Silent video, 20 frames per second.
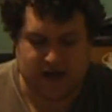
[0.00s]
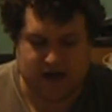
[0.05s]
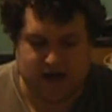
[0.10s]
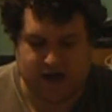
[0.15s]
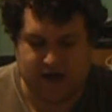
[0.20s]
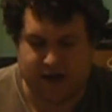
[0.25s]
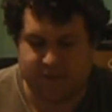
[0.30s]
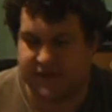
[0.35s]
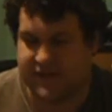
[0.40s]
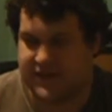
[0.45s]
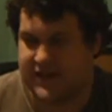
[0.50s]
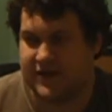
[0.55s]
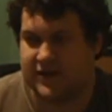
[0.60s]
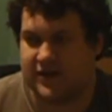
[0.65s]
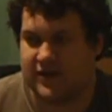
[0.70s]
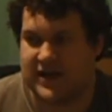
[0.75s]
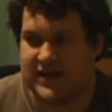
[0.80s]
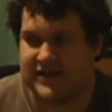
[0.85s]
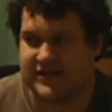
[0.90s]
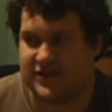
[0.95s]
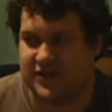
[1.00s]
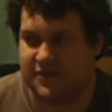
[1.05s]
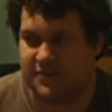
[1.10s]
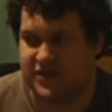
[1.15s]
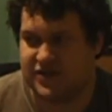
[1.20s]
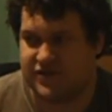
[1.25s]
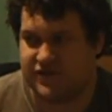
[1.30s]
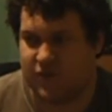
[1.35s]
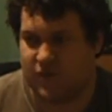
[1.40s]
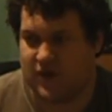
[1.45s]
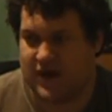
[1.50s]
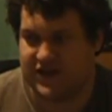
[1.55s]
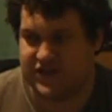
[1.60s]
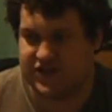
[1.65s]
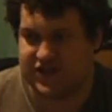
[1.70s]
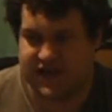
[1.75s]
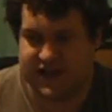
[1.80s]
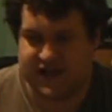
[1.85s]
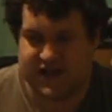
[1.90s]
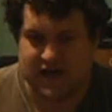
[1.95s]
Uh, but thank you guys so much for
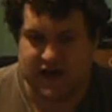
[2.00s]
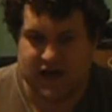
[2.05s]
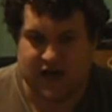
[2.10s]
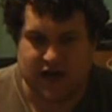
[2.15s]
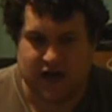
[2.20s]
watching.